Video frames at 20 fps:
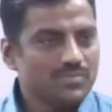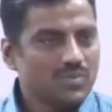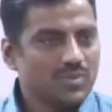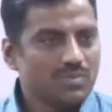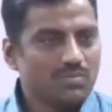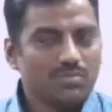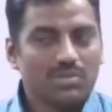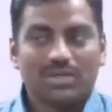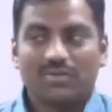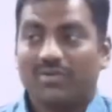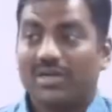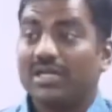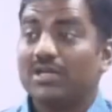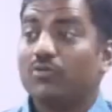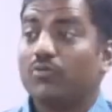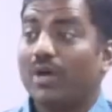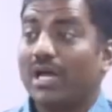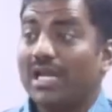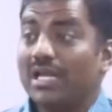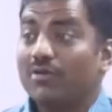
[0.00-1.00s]
But when
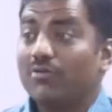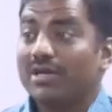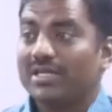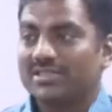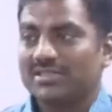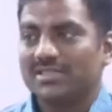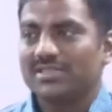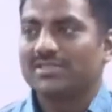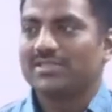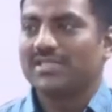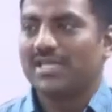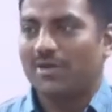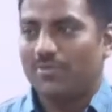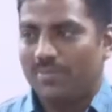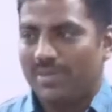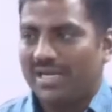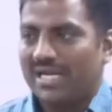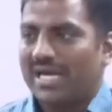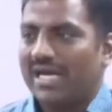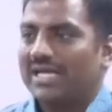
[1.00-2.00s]
12 questions have
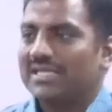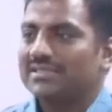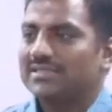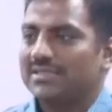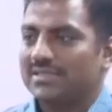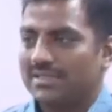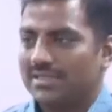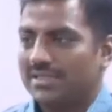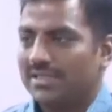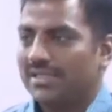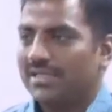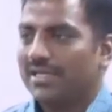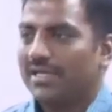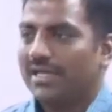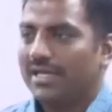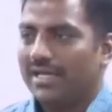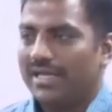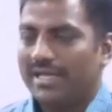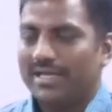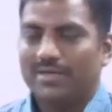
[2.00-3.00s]
been asked
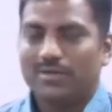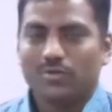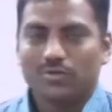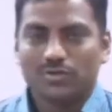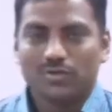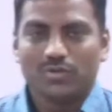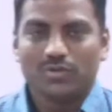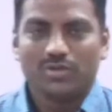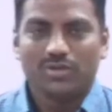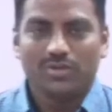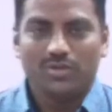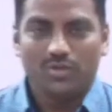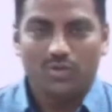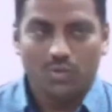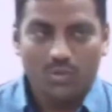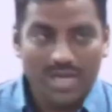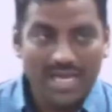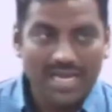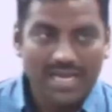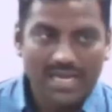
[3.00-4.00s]
in
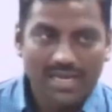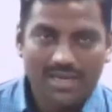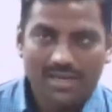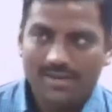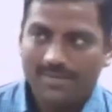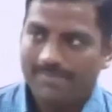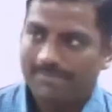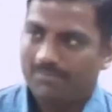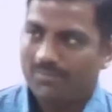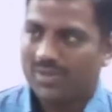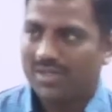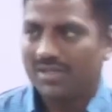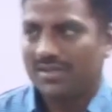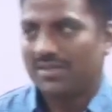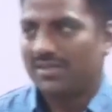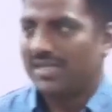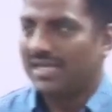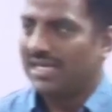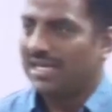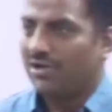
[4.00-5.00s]
2012,
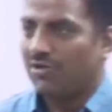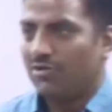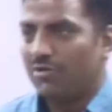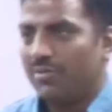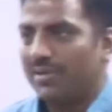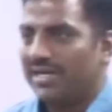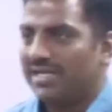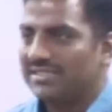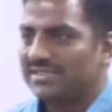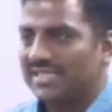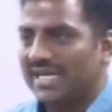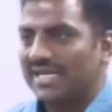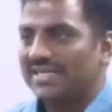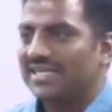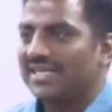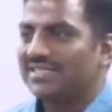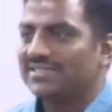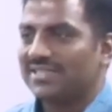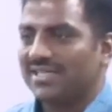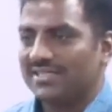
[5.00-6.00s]
then everybody
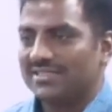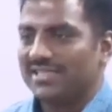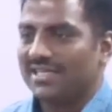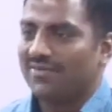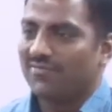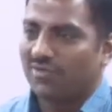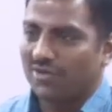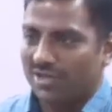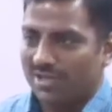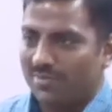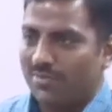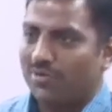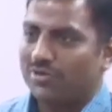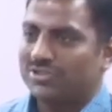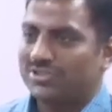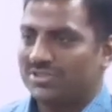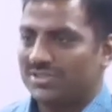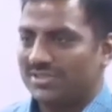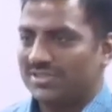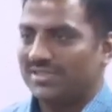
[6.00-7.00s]
started searching for the
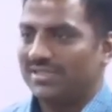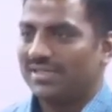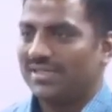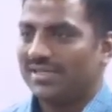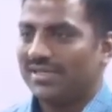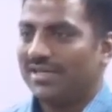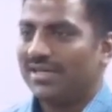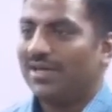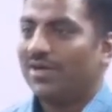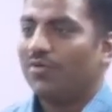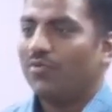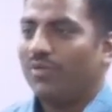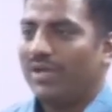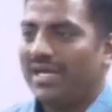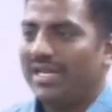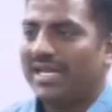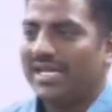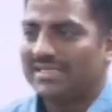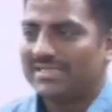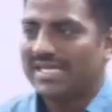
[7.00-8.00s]
books where
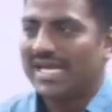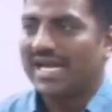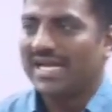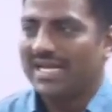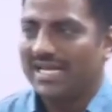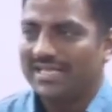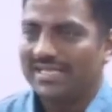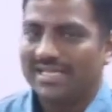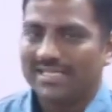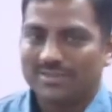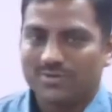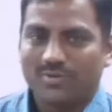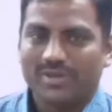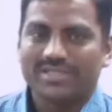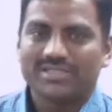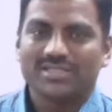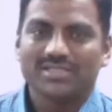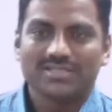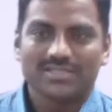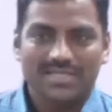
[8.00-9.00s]
exactly these
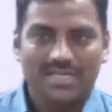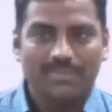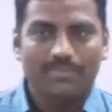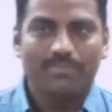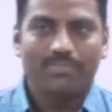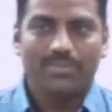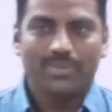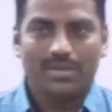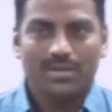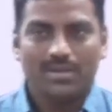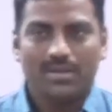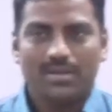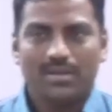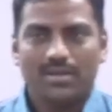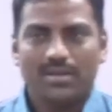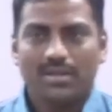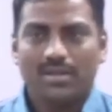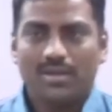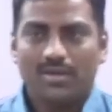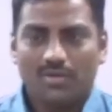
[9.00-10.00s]
questions come.
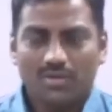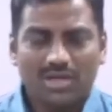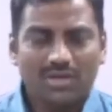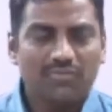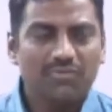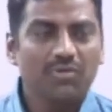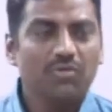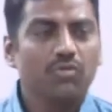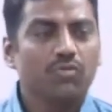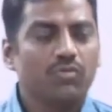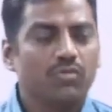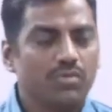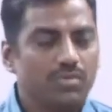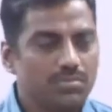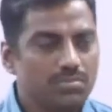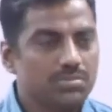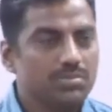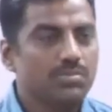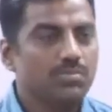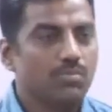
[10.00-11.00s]
Okay, few
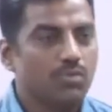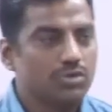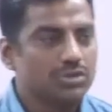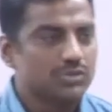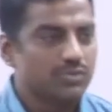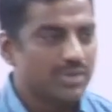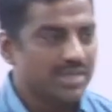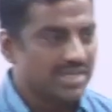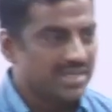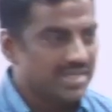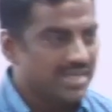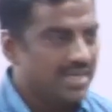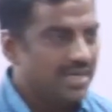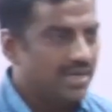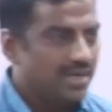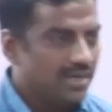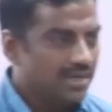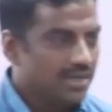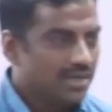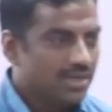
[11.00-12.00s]
books were there
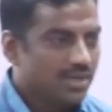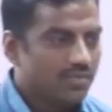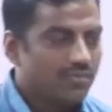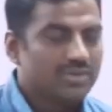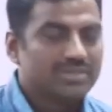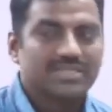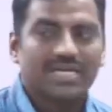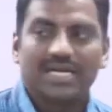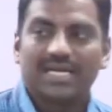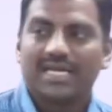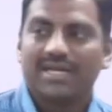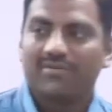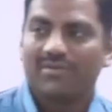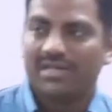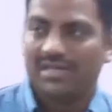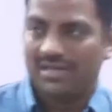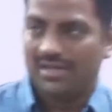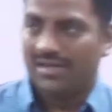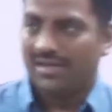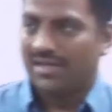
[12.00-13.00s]
which had
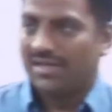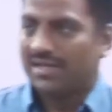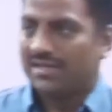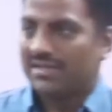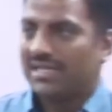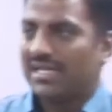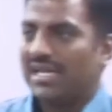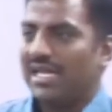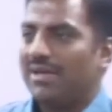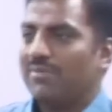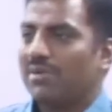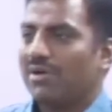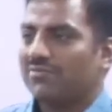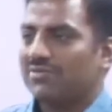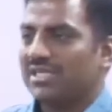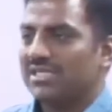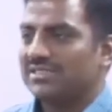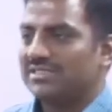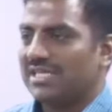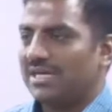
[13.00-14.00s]
given the name of
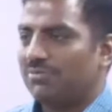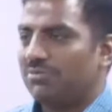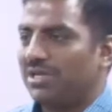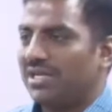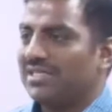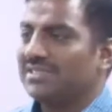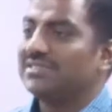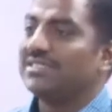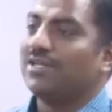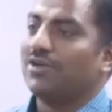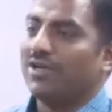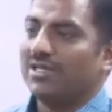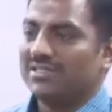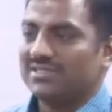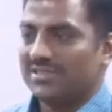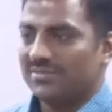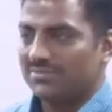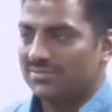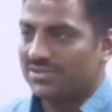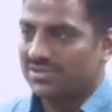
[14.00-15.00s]
this chapter as
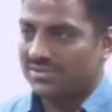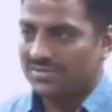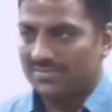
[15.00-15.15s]
syllogisms.